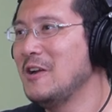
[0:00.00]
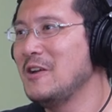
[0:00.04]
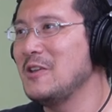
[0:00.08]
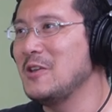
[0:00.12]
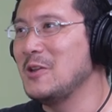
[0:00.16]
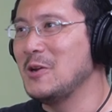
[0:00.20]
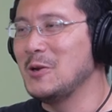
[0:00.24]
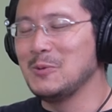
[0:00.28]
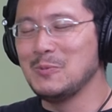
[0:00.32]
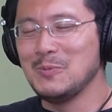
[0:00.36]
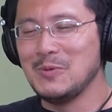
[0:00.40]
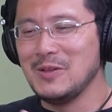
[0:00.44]

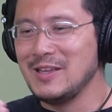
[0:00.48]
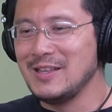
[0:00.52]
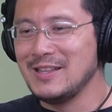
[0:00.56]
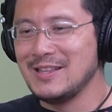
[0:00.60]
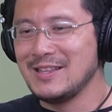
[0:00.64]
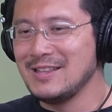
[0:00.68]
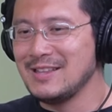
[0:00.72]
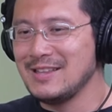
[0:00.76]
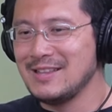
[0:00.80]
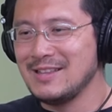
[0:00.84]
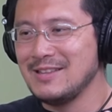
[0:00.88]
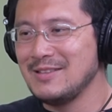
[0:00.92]
You know it.
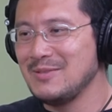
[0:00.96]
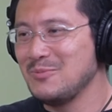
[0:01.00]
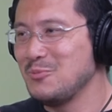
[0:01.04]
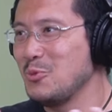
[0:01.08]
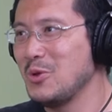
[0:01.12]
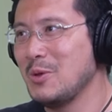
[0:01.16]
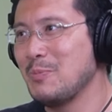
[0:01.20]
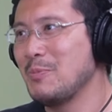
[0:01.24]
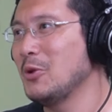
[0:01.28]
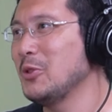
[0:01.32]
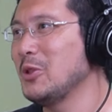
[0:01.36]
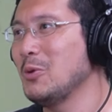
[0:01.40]

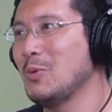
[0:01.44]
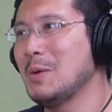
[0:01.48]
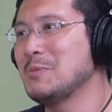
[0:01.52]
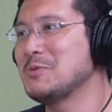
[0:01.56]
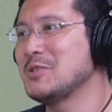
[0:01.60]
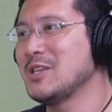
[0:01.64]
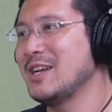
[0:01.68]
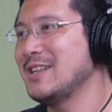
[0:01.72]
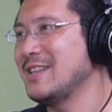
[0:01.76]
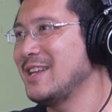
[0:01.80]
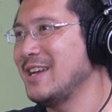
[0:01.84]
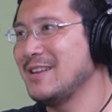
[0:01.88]
We built a
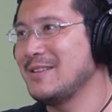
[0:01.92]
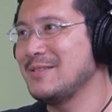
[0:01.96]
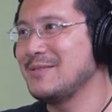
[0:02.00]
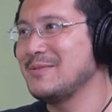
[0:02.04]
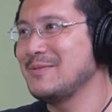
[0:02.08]
website that